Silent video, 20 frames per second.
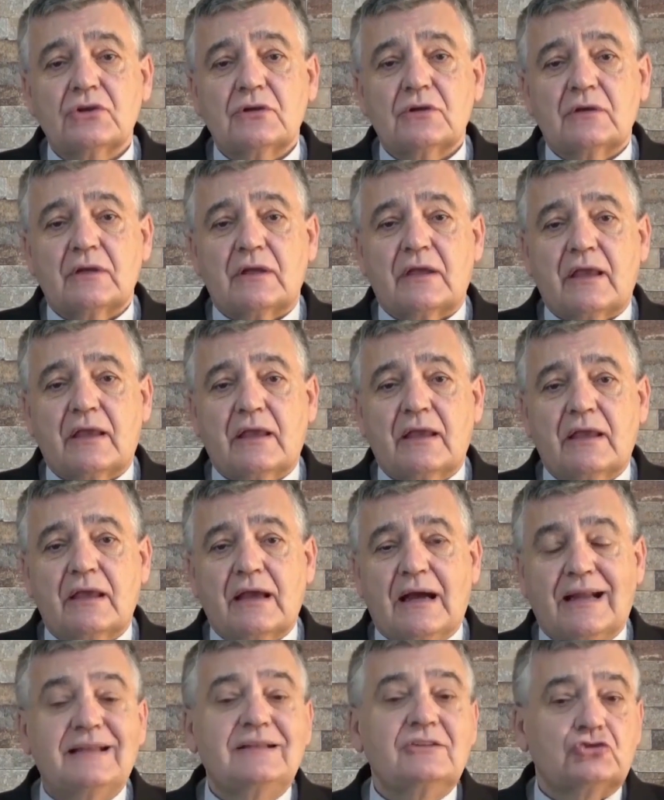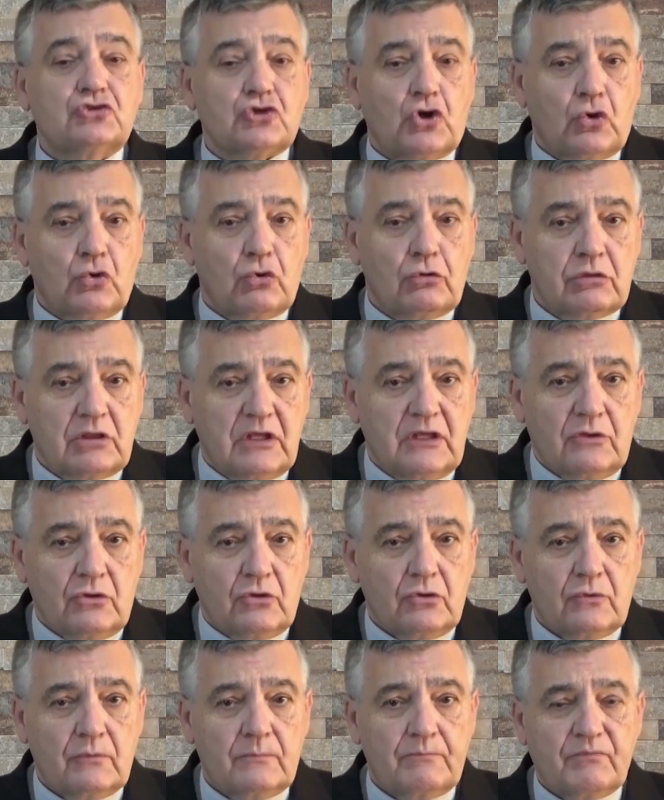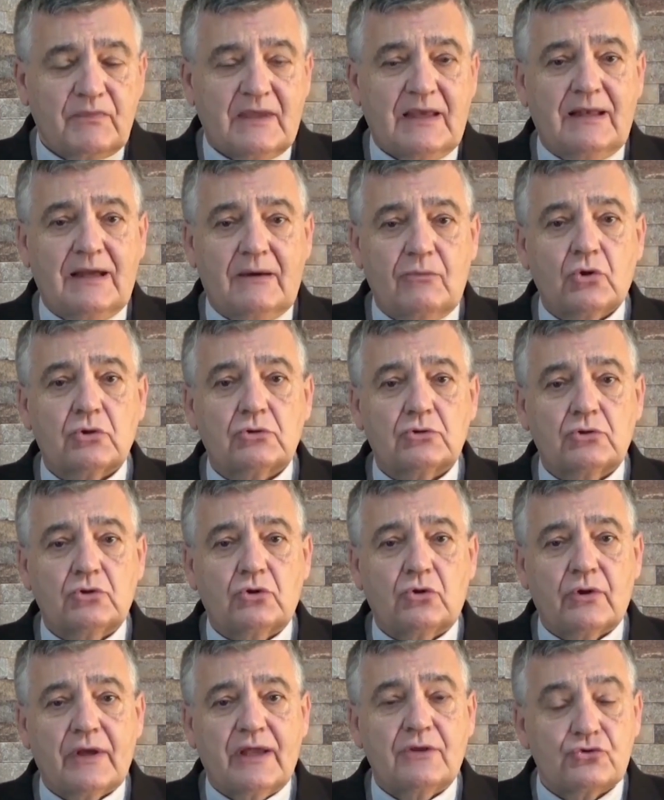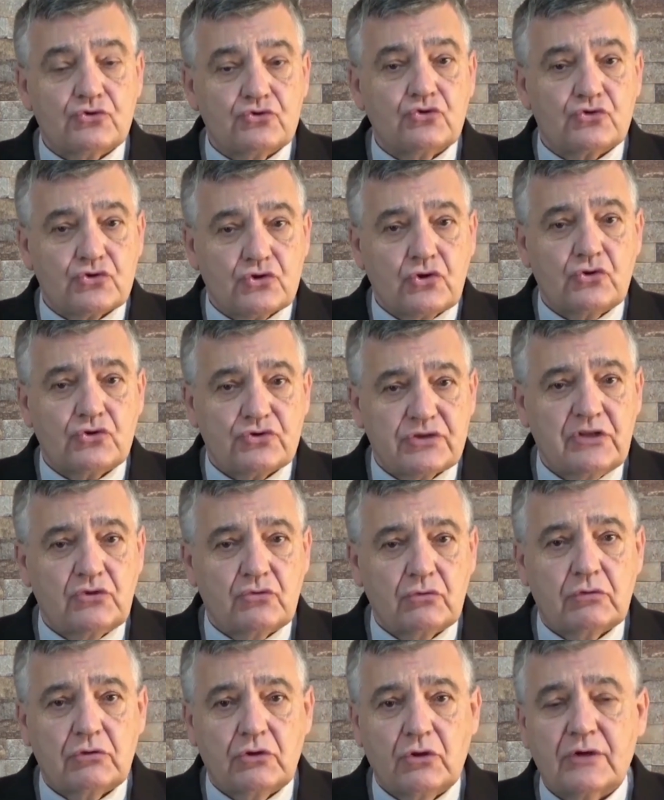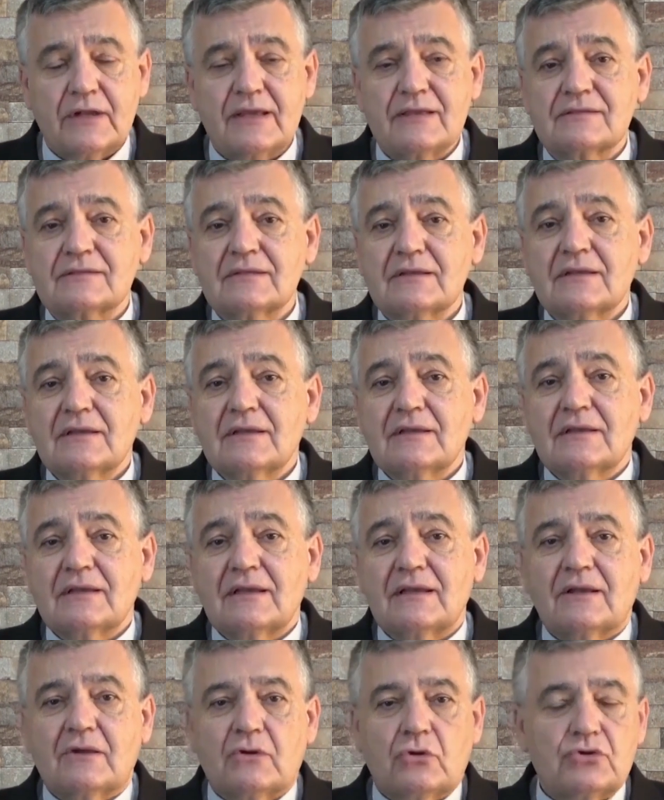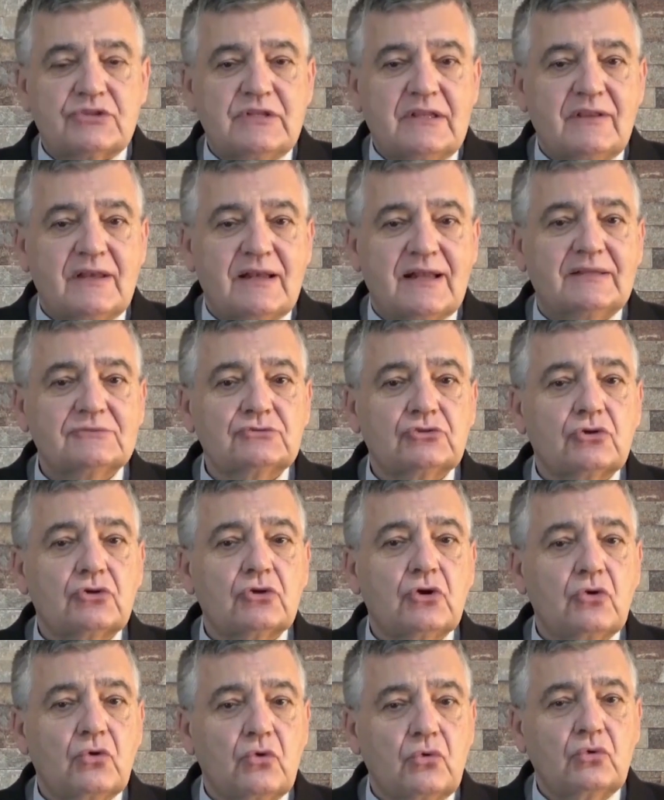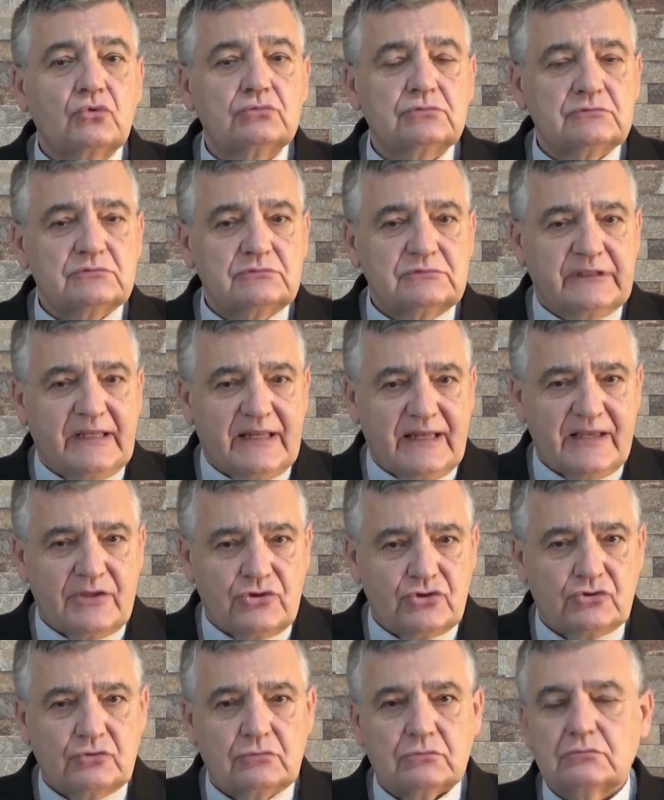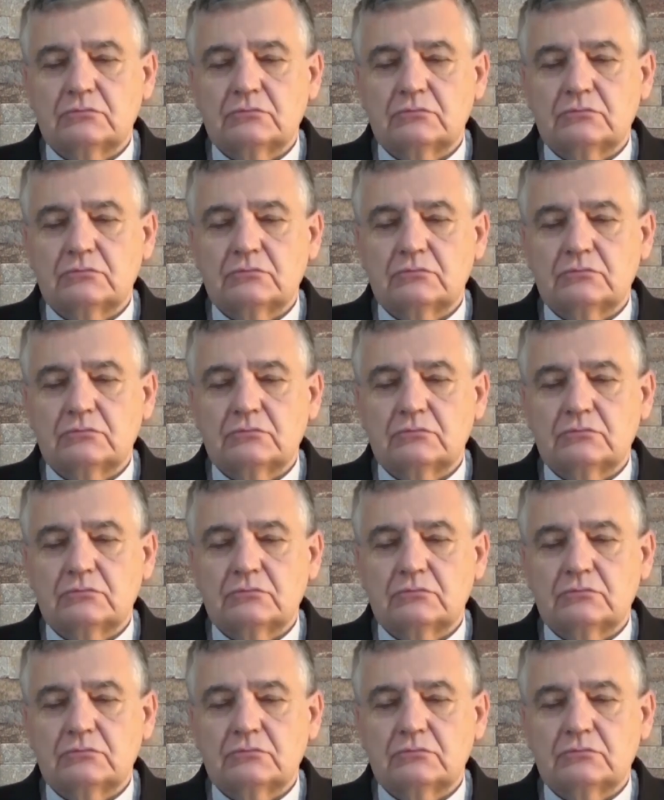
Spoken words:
The fight in the United States is fierce, but the defenders of life did not give up.